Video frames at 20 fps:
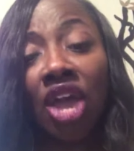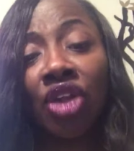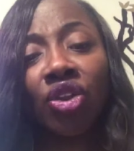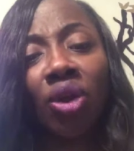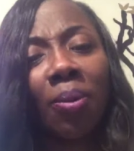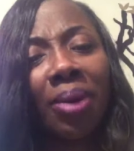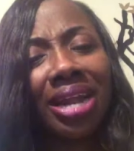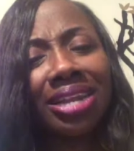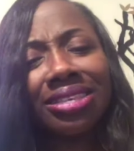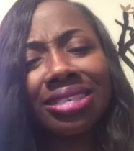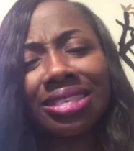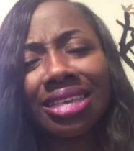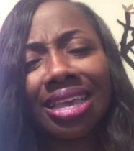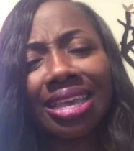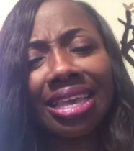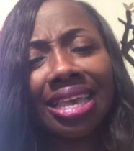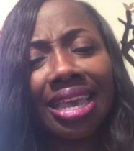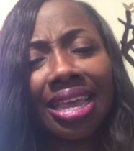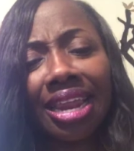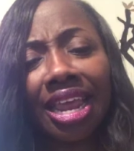Nobody
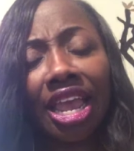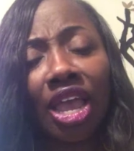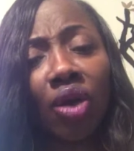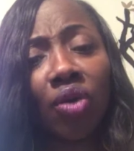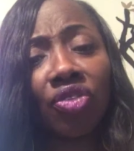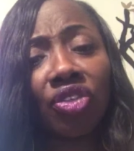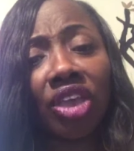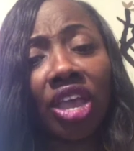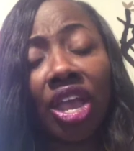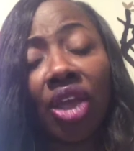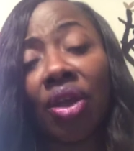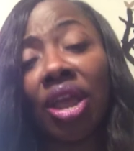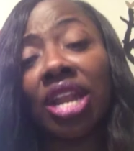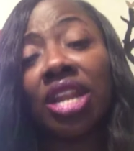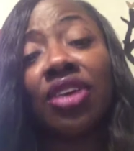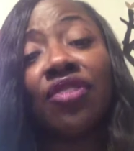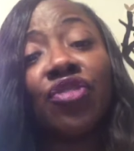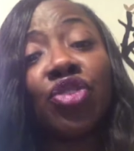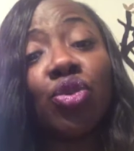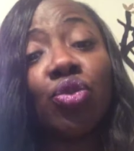said, get health care. And
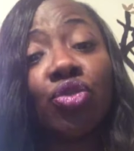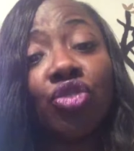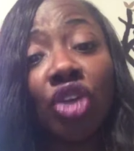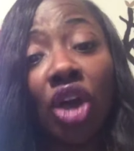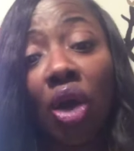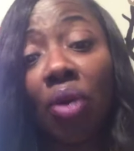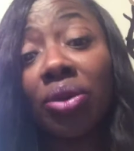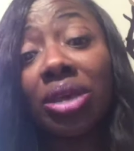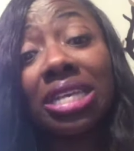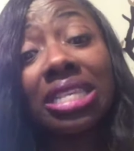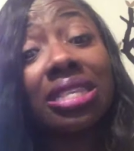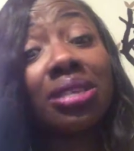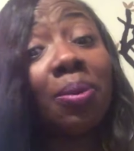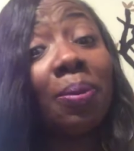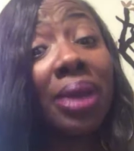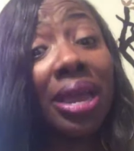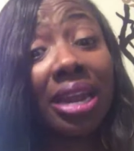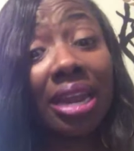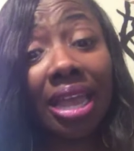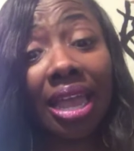if you don't, get some
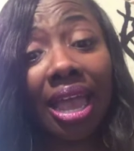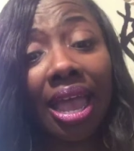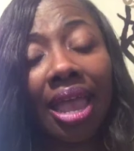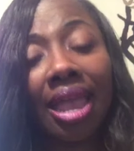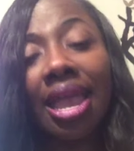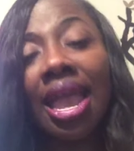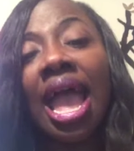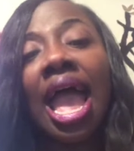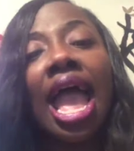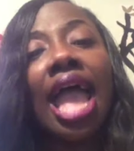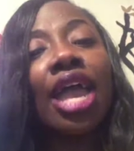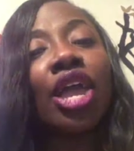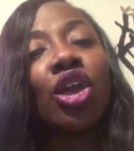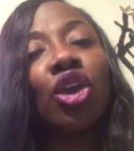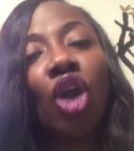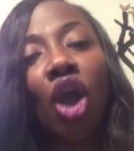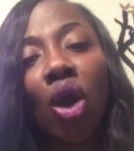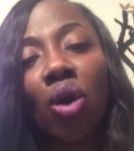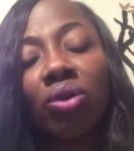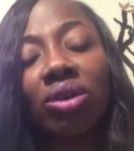Medicaid and
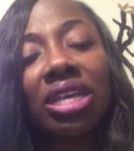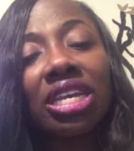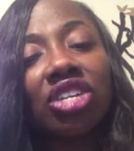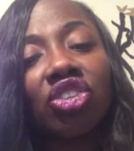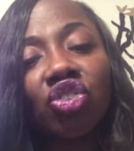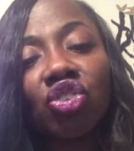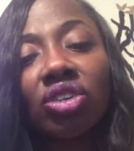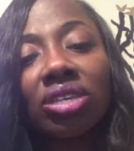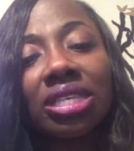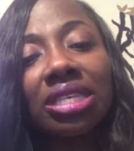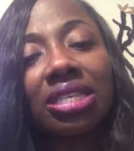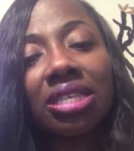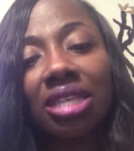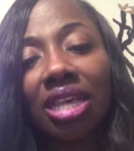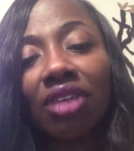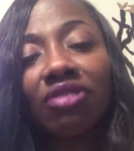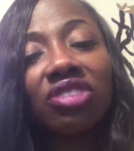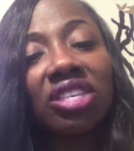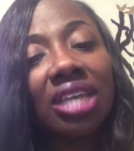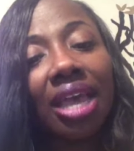go get
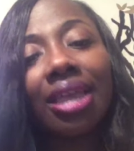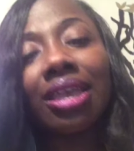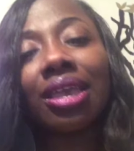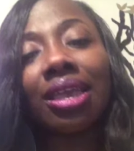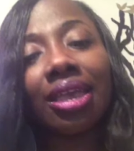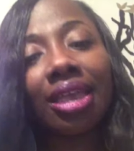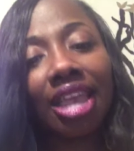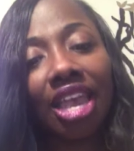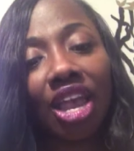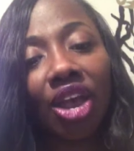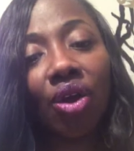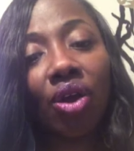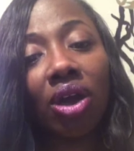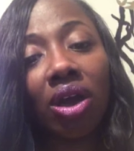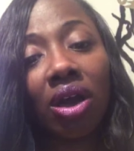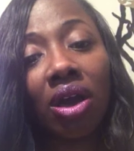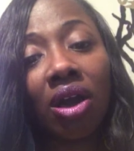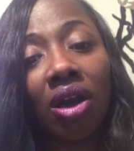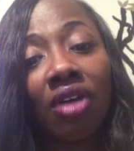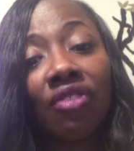yourself taken care
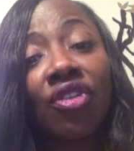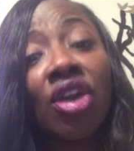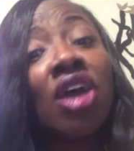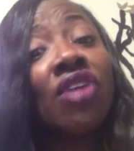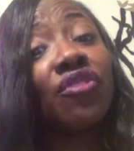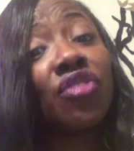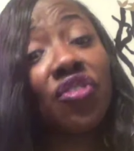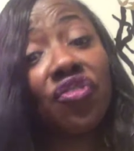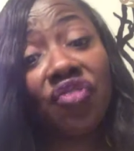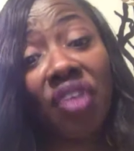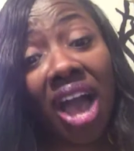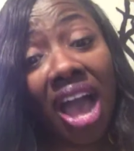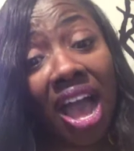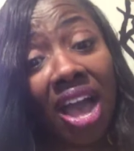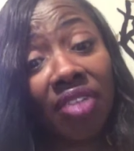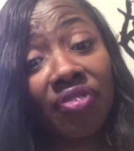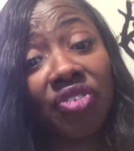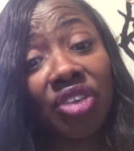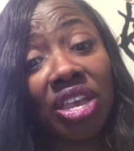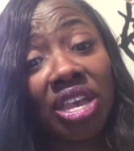of for
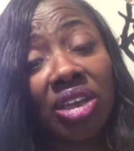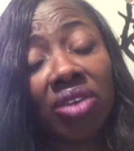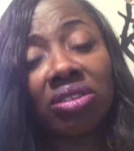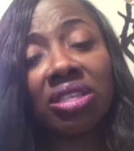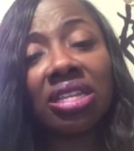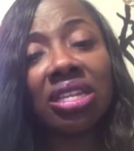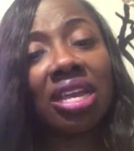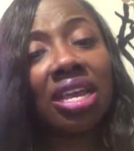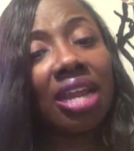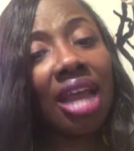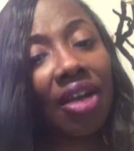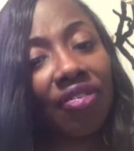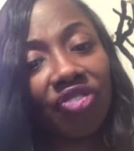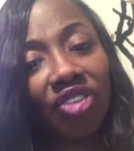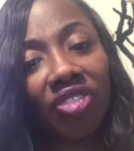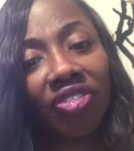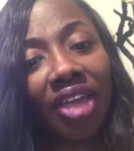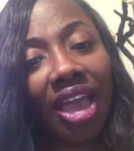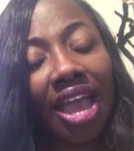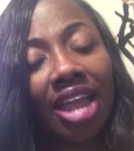5 years. And then after
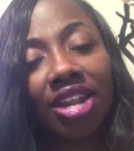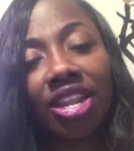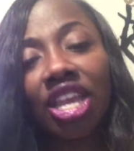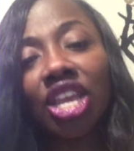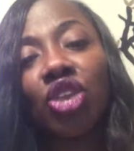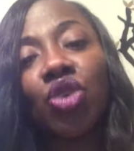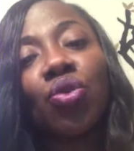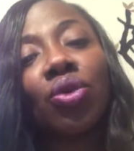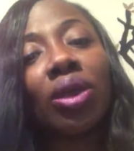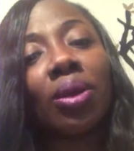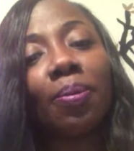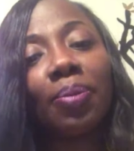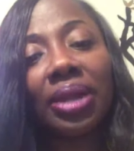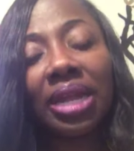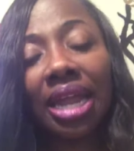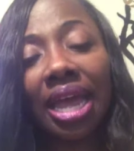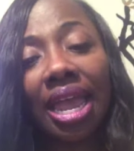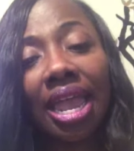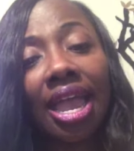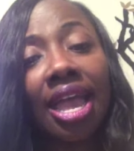that, then you can
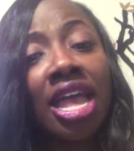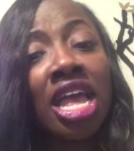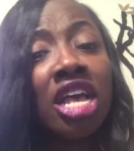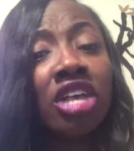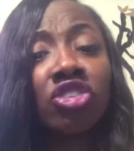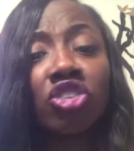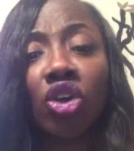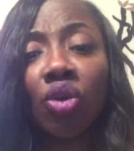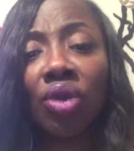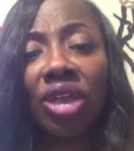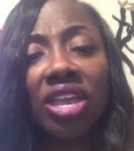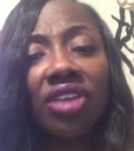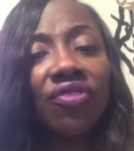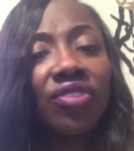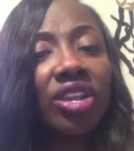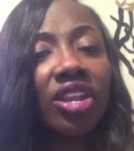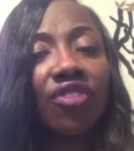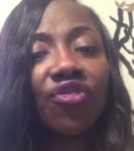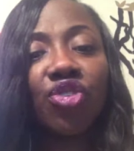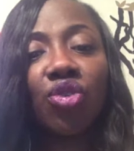plan. So
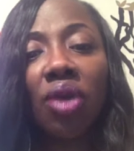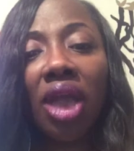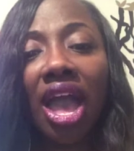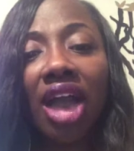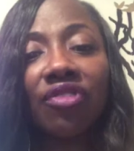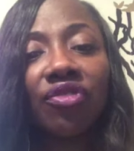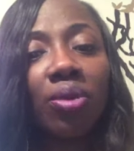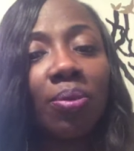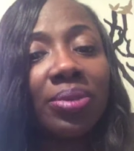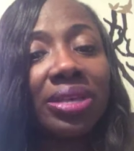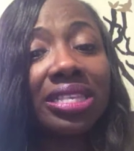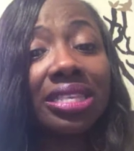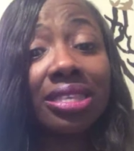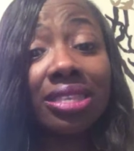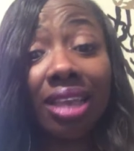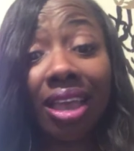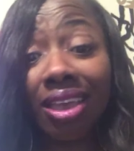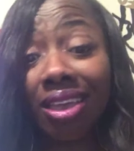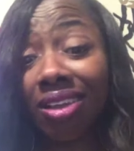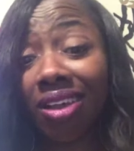even if you have a
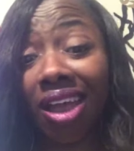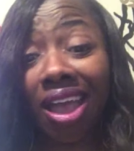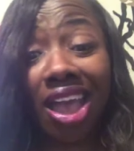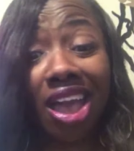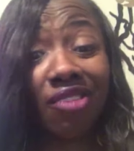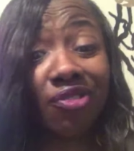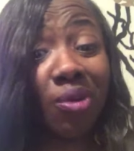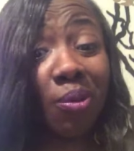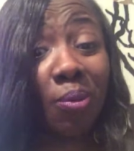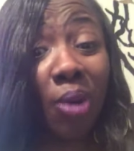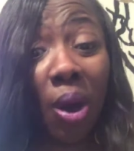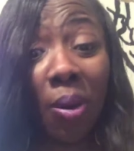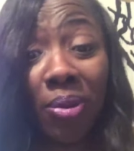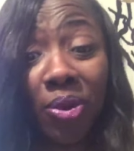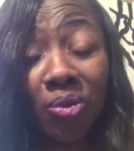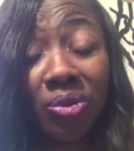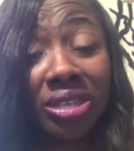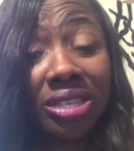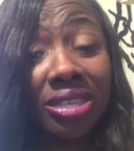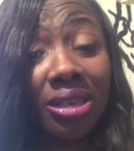mistake or have a
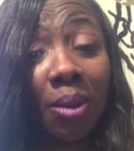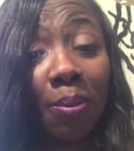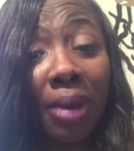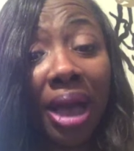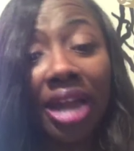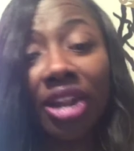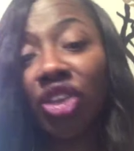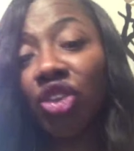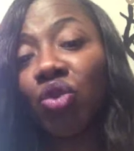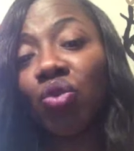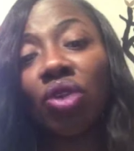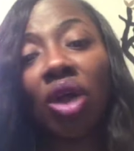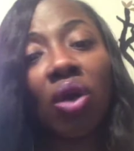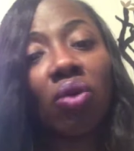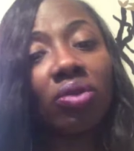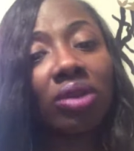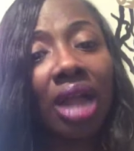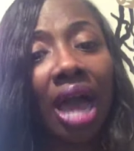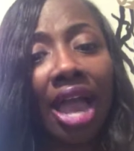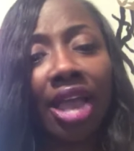moment with somebody you
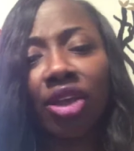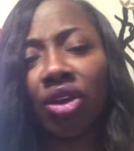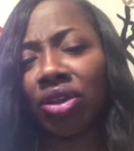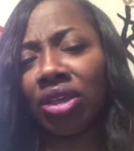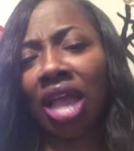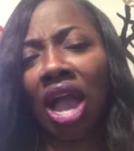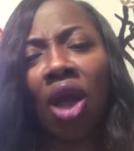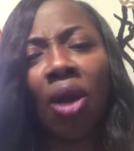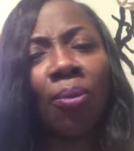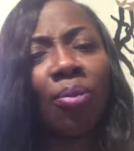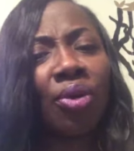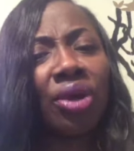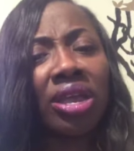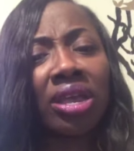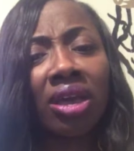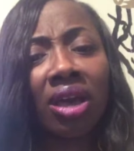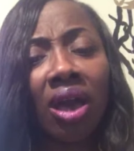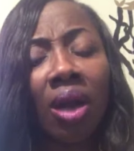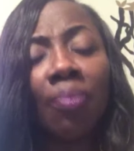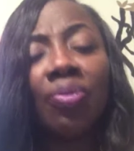don't like or y'all
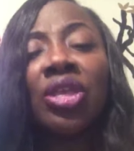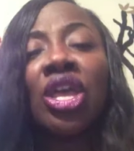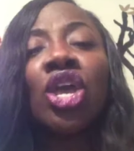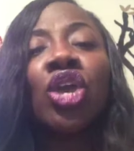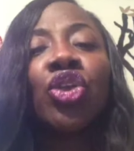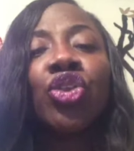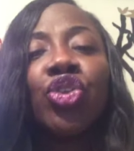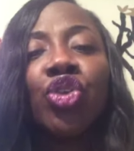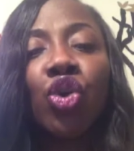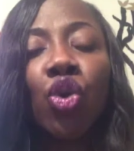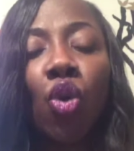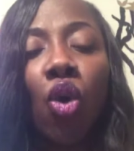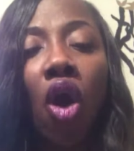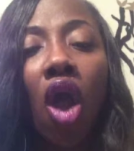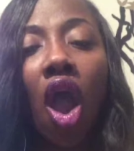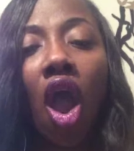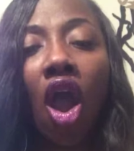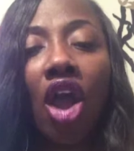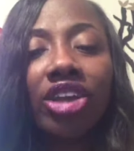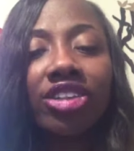break up, you
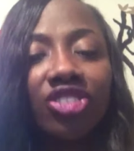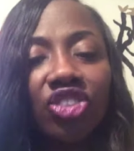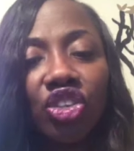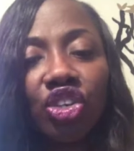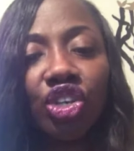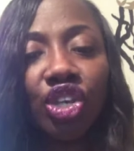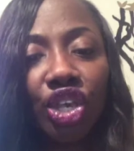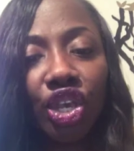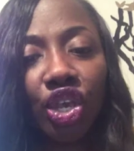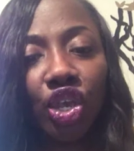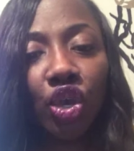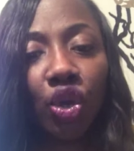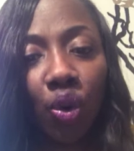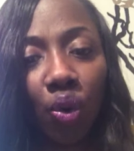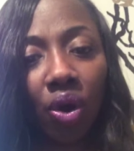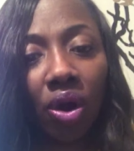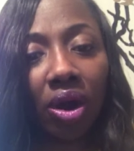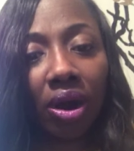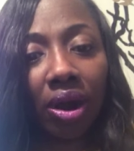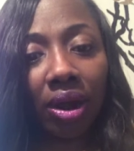are
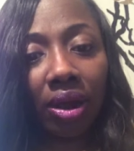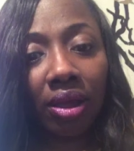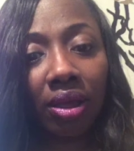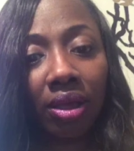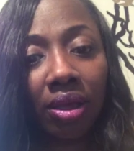secure.